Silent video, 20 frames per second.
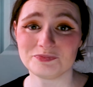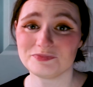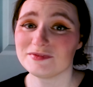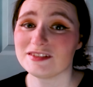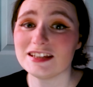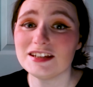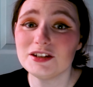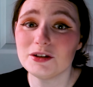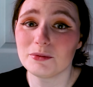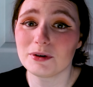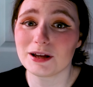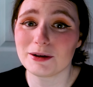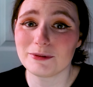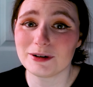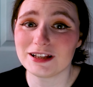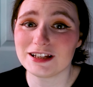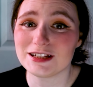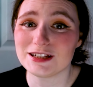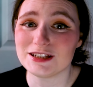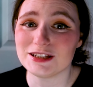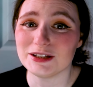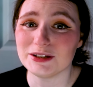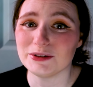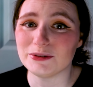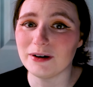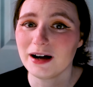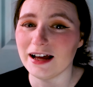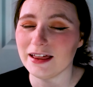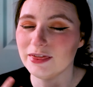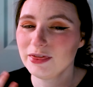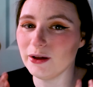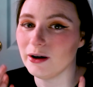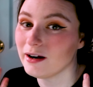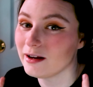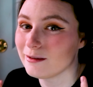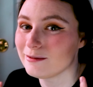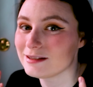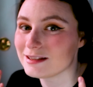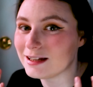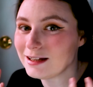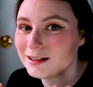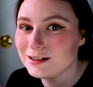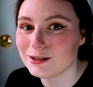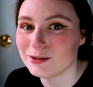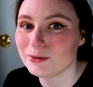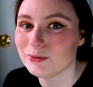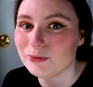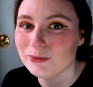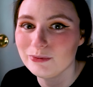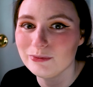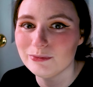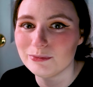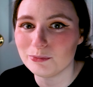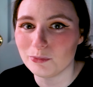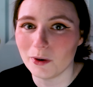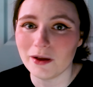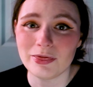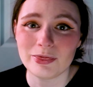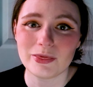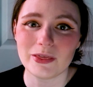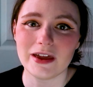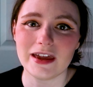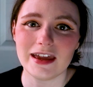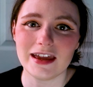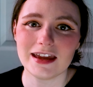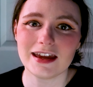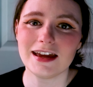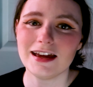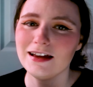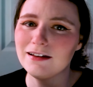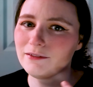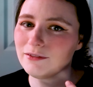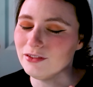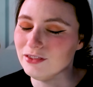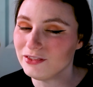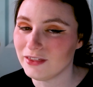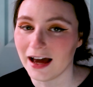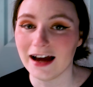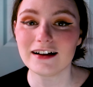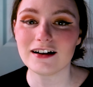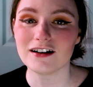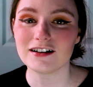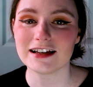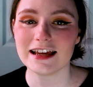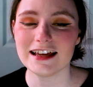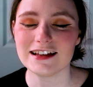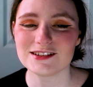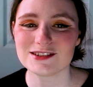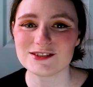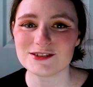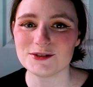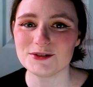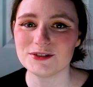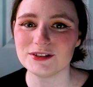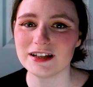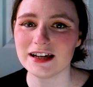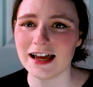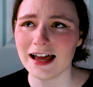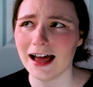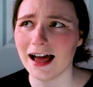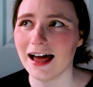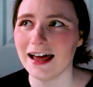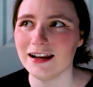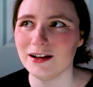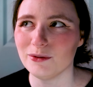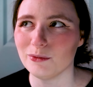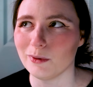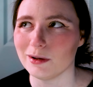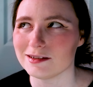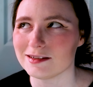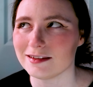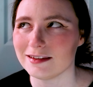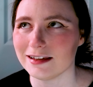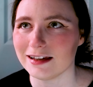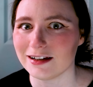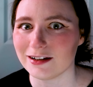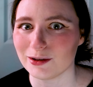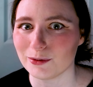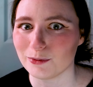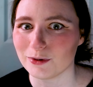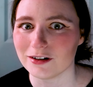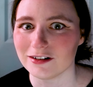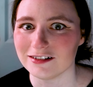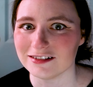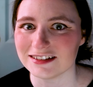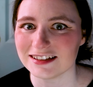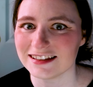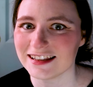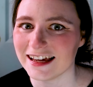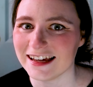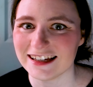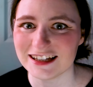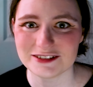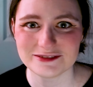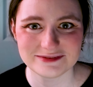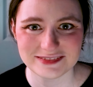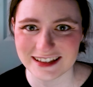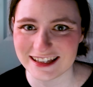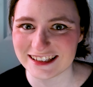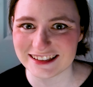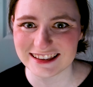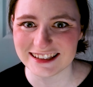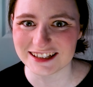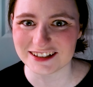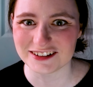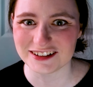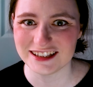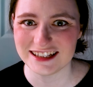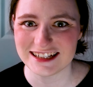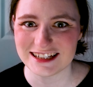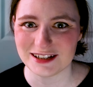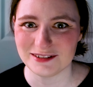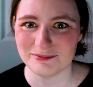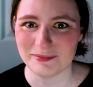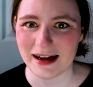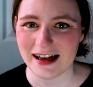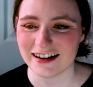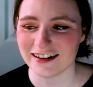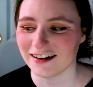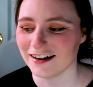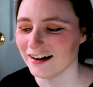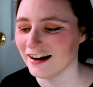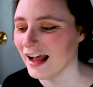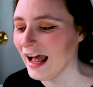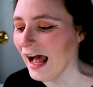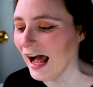Didn't know what I wanted to do. I thought I was gonna do one thing that got canceled, and it wasn't the end of the world. Like, it literally didn't matter.